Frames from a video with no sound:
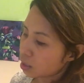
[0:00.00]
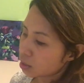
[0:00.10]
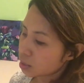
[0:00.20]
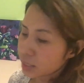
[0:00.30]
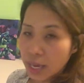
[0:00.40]

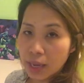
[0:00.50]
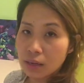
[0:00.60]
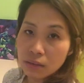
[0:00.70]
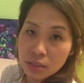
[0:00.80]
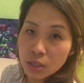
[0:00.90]

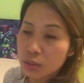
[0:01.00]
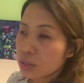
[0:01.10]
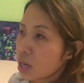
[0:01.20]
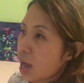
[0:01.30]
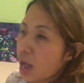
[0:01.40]
again, so
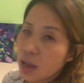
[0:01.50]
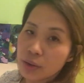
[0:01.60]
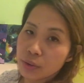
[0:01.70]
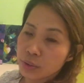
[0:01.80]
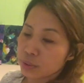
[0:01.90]
I
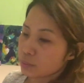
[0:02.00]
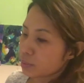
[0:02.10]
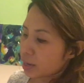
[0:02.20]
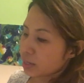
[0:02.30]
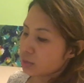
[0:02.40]
don't know.
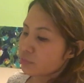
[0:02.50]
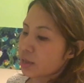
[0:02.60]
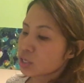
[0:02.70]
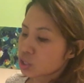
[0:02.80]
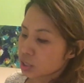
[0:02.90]
But
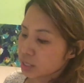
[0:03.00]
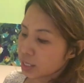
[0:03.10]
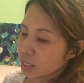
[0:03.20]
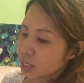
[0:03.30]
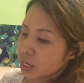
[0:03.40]

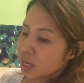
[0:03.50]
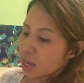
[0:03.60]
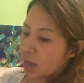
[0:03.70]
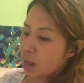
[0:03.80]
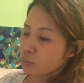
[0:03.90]
eventually,
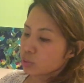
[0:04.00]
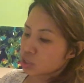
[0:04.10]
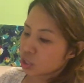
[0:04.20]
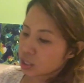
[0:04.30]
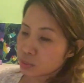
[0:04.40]
I would
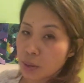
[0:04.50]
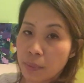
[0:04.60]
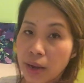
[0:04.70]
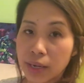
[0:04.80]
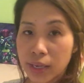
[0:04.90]
change my
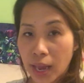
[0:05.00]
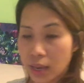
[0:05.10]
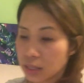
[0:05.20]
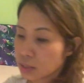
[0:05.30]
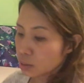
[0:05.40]
mind
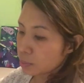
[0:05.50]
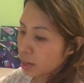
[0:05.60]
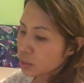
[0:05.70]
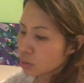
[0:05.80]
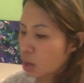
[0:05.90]
again. So,
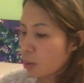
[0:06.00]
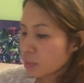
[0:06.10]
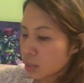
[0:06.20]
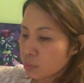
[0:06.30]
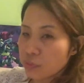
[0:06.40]
but
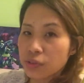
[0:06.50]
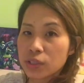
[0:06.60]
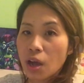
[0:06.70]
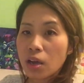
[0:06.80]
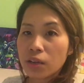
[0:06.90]
normally with
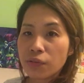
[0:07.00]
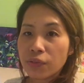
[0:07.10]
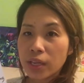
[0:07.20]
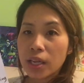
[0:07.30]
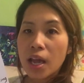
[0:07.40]

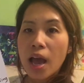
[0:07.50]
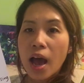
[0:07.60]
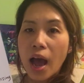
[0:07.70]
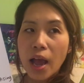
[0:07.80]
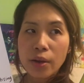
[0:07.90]
photography,
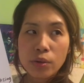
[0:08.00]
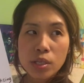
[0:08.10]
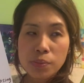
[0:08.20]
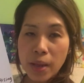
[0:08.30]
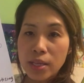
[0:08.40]
I don't
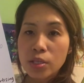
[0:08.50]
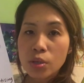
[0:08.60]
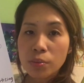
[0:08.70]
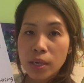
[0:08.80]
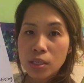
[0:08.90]
spend
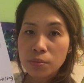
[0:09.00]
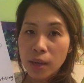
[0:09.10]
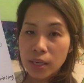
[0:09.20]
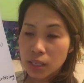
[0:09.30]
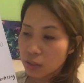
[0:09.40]
so much
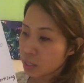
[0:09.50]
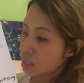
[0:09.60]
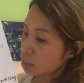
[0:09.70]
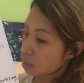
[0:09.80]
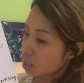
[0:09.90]
money on
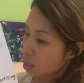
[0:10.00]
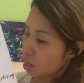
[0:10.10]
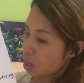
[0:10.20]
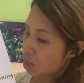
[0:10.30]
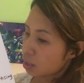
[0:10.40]
it.
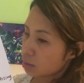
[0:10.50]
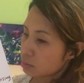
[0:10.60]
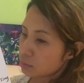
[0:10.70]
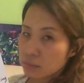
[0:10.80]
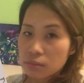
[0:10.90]

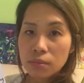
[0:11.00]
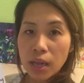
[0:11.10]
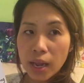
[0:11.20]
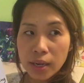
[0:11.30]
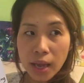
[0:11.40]

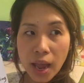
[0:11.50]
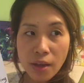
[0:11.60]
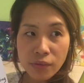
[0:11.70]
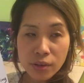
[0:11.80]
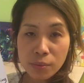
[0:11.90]
And I
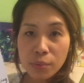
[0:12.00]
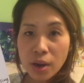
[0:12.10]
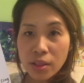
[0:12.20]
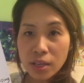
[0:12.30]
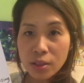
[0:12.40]
have a
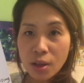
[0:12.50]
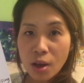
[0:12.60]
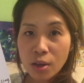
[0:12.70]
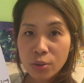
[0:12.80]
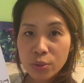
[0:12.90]

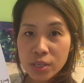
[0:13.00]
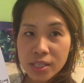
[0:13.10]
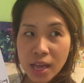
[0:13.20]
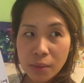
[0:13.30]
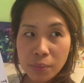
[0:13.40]
brother-in-law who is
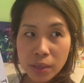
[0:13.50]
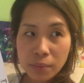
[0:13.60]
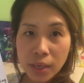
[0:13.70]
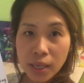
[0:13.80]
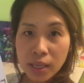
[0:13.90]
helping
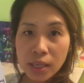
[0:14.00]
me.